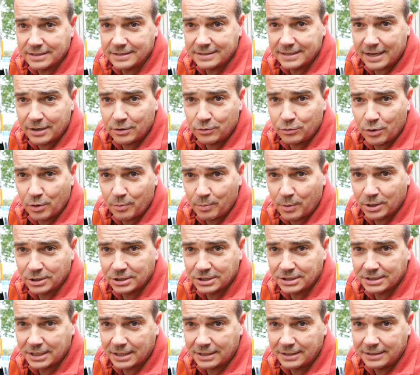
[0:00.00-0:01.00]
tell how much
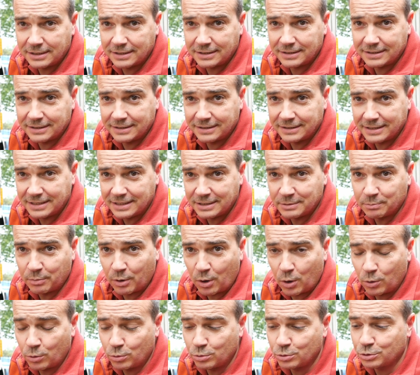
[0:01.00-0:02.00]
is in these
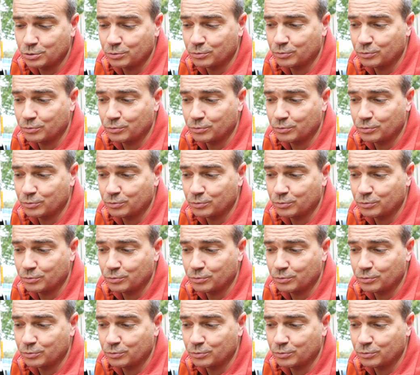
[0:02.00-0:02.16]
bottles,